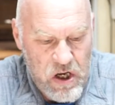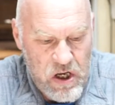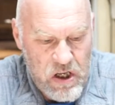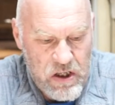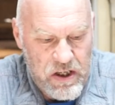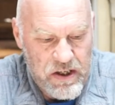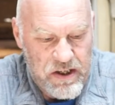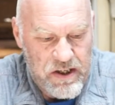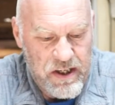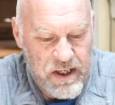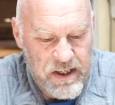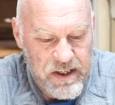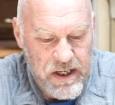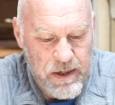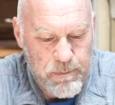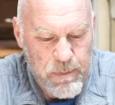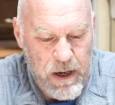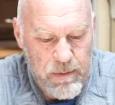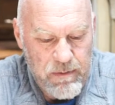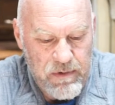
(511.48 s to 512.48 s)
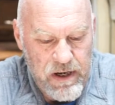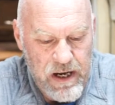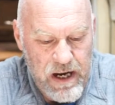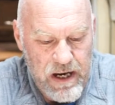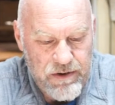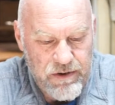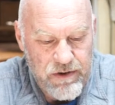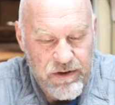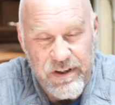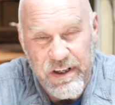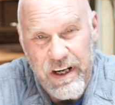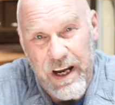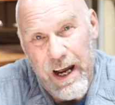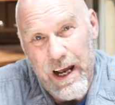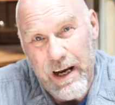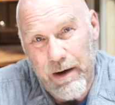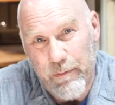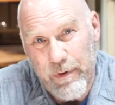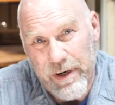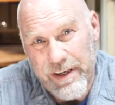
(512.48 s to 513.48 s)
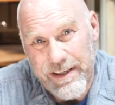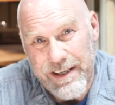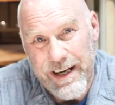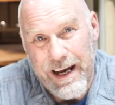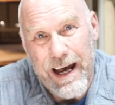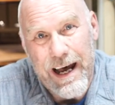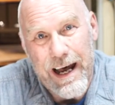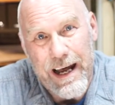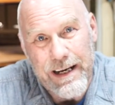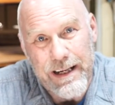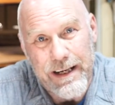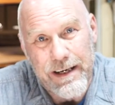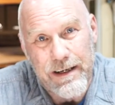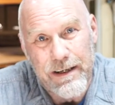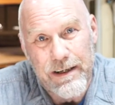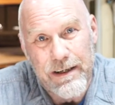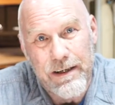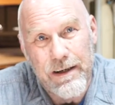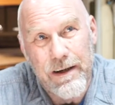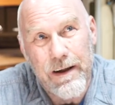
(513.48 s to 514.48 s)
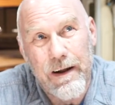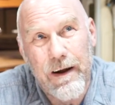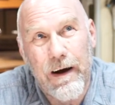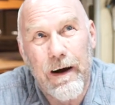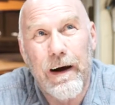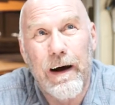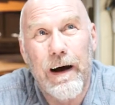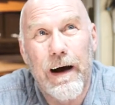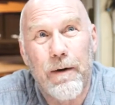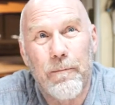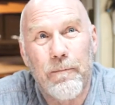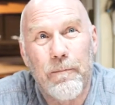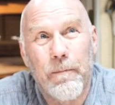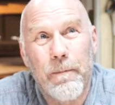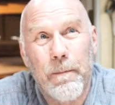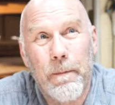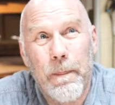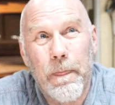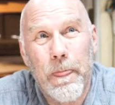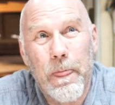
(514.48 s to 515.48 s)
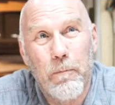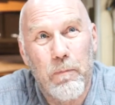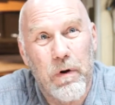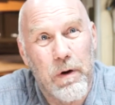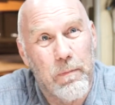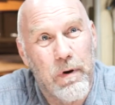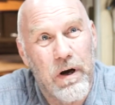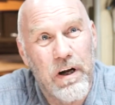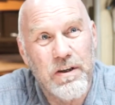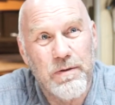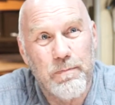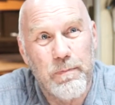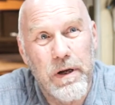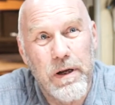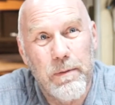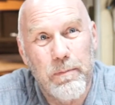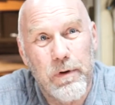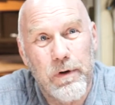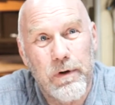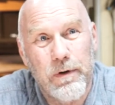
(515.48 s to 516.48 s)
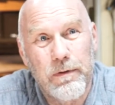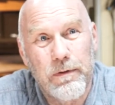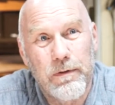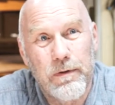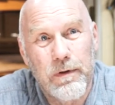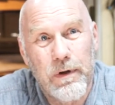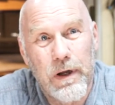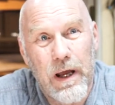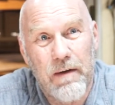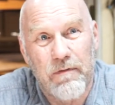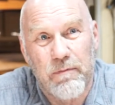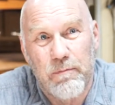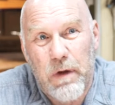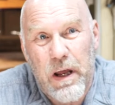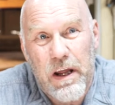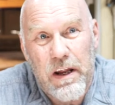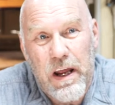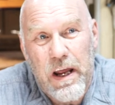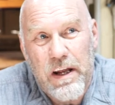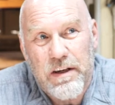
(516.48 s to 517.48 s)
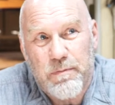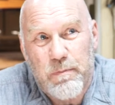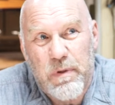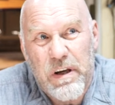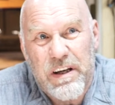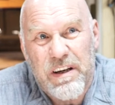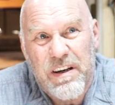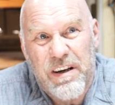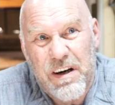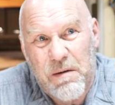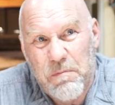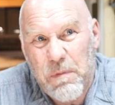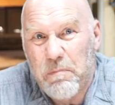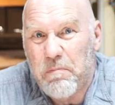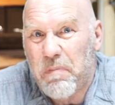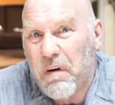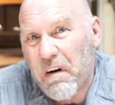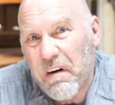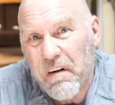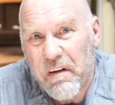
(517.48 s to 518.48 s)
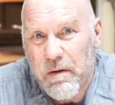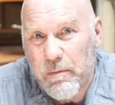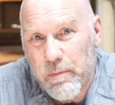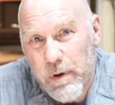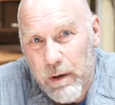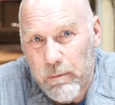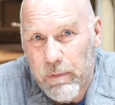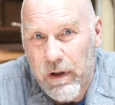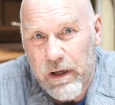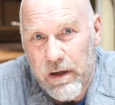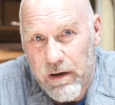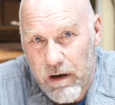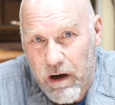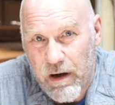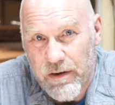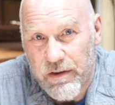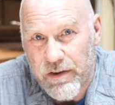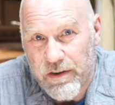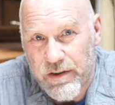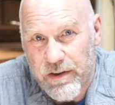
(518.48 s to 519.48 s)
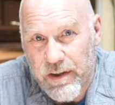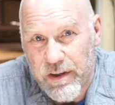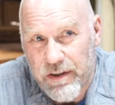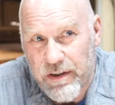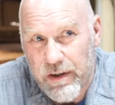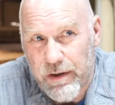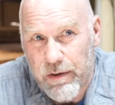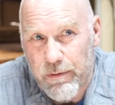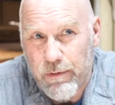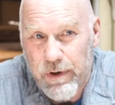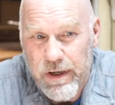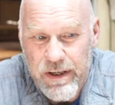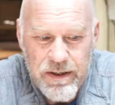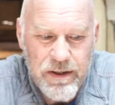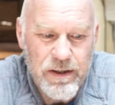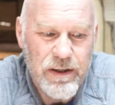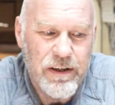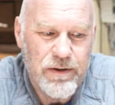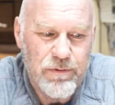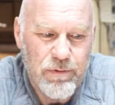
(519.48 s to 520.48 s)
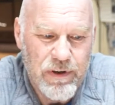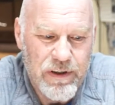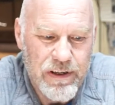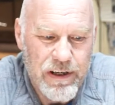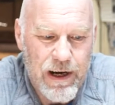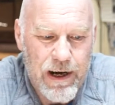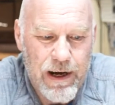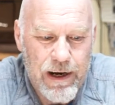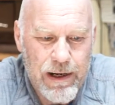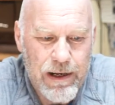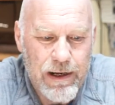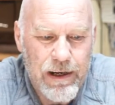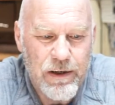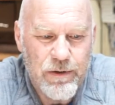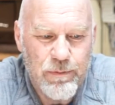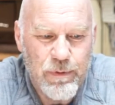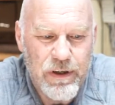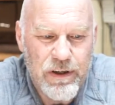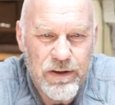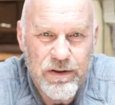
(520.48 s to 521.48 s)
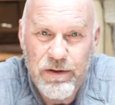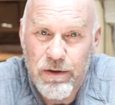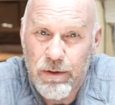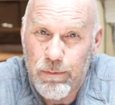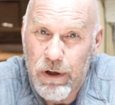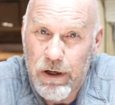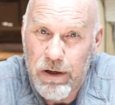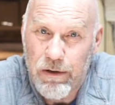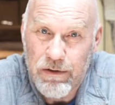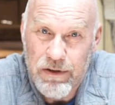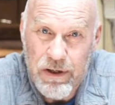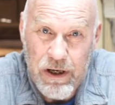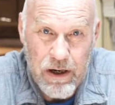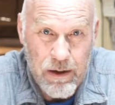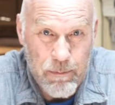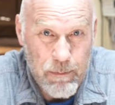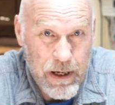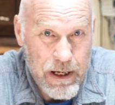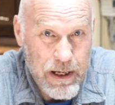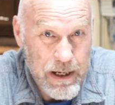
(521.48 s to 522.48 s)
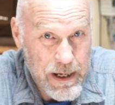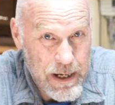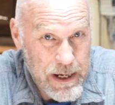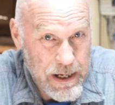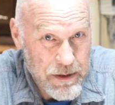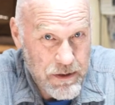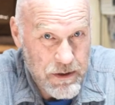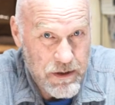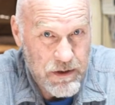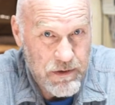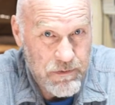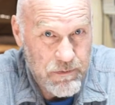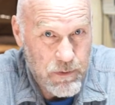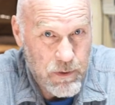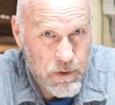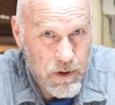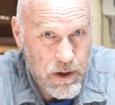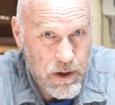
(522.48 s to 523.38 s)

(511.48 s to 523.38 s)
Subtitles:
The 6mm dasher is kind of retarded. But a bunch of people have, it's become a part of the public consciousness. And the reason it's retarded is because nobody knows how to make cases for it.